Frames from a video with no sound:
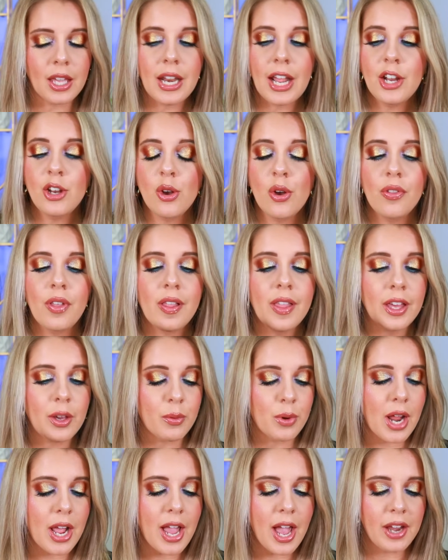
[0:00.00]
And I know that like
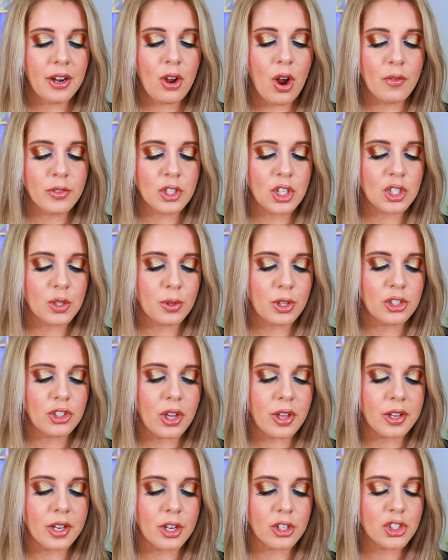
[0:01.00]
when I had a conversation with
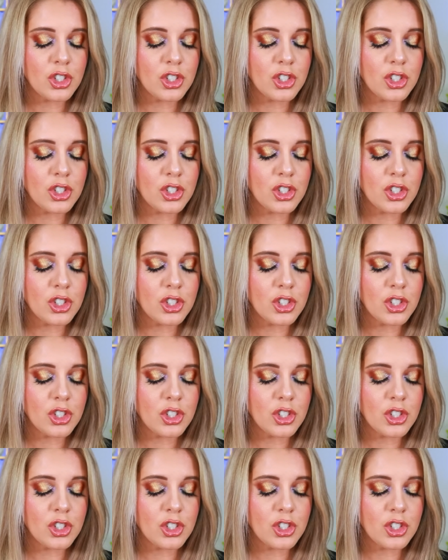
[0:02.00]
Angelica,